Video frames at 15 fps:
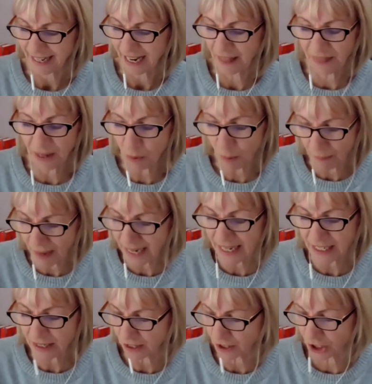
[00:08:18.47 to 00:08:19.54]
and there were many
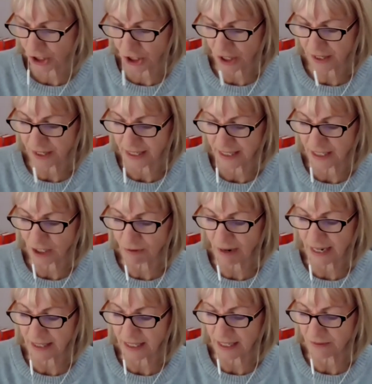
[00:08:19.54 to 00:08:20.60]
such journeys to
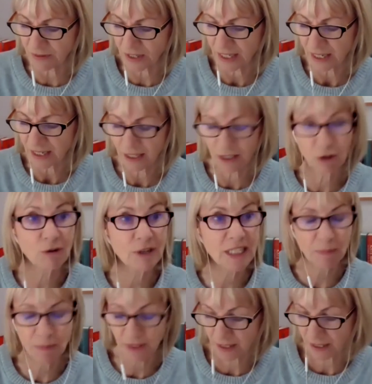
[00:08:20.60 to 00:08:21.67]
relatives at
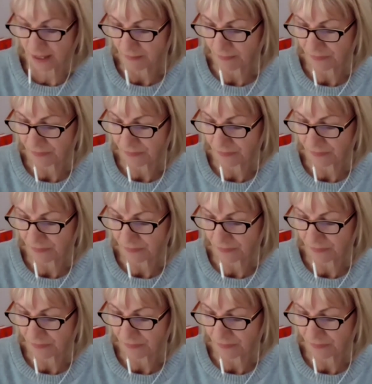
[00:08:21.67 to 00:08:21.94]
Christmas.